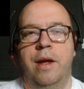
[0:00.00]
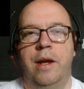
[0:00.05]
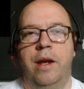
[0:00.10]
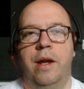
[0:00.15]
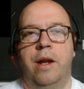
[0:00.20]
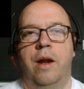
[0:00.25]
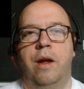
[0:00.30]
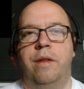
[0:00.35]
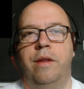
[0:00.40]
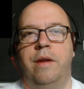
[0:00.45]

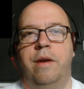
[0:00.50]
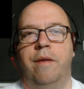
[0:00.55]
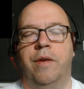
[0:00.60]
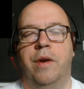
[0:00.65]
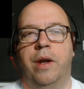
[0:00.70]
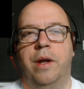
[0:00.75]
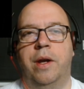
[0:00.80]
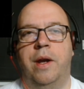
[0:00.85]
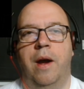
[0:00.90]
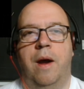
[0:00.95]
You know, you've
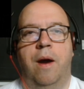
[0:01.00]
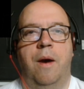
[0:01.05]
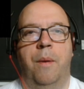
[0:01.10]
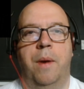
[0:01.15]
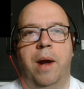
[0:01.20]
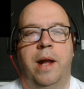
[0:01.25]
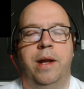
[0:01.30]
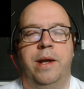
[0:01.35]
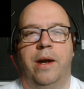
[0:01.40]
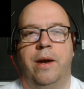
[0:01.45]
got to
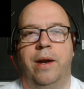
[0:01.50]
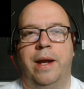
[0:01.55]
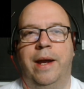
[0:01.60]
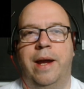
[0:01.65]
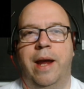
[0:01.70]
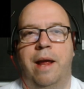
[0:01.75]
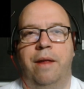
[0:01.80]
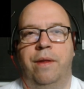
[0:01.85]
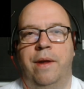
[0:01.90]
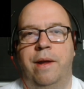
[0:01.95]
go and you've got to
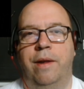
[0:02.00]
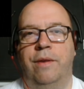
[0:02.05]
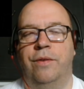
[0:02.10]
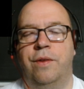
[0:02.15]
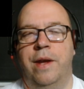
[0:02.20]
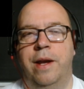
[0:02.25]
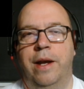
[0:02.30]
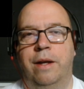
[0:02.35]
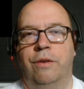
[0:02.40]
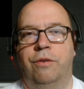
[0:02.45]
get these
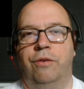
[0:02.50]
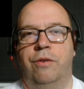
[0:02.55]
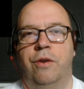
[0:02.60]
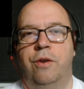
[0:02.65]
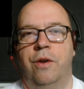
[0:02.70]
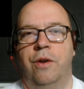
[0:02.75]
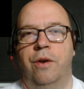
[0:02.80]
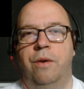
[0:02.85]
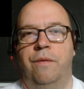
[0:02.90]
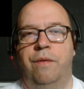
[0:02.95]
things to
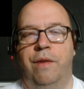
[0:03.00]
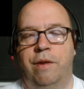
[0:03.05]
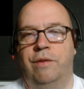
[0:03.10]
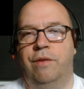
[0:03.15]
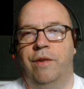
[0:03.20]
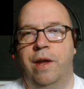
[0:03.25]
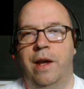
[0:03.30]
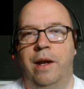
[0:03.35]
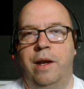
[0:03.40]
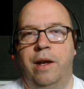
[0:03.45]
do
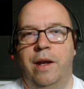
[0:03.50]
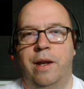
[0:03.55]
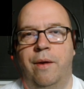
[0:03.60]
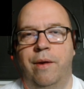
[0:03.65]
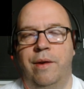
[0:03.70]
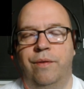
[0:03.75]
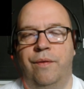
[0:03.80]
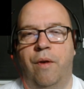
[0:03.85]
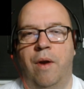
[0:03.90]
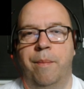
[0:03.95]
this thing. You know,
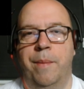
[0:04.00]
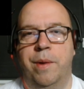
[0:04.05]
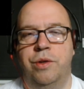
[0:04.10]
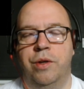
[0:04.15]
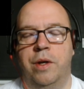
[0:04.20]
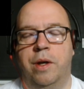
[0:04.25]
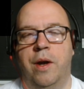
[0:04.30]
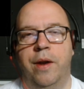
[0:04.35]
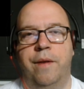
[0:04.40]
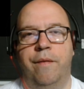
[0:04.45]
it's very
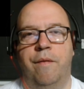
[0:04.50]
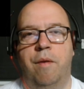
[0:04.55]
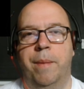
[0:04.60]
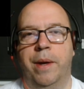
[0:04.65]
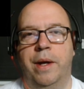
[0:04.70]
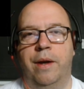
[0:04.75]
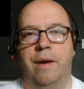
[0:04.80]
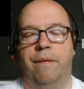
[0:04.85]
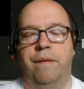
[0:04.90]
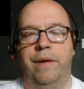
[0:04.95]
much a kind of a
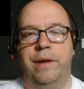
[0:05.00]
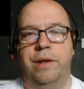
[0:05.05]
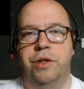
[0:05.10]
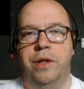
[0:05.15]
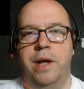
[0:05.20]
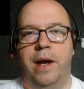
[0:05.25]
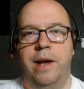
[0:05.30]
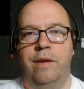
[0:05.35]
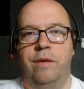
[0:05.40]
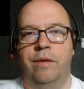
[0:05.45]
MacGuffin
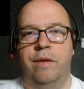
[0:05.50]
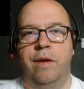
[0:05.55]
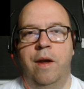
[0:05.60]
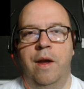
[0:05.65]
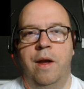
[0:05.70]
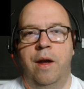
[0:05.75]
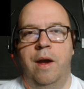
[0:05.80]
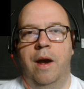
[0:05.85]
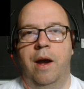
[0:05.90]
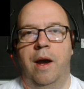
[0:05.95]
chase.
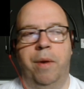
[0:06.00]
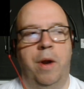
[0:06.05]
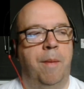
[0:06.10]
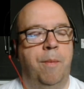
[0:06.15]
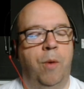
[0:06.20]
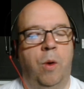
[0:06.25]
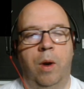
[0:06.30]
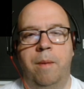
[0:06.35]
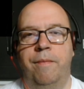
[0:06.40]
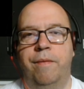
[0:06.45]
But
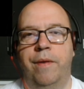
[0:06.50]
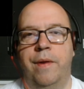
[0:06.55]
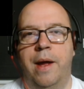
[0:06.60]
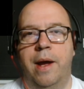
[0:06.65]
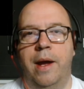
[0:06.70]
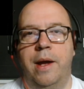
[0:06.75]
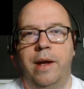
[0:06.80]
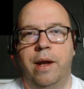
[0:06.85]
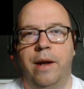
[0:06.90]
I'm all up for that.